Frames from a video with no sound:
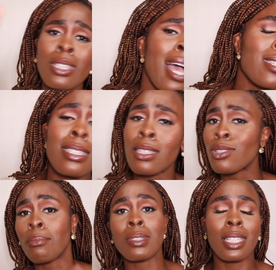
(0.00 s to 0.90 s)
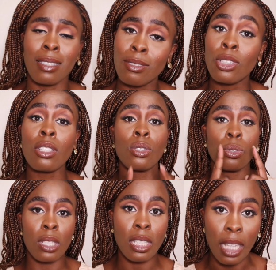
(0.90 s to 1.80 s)
I say something? Just don't
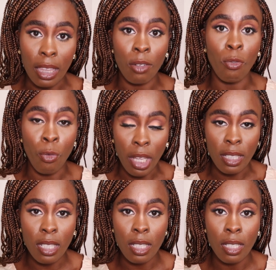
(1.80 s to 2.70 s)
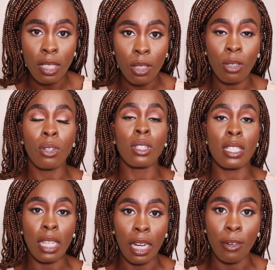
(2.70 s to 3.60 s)
say the rate or the
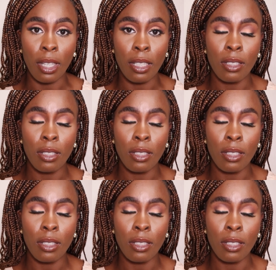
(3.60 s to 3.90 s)
salary.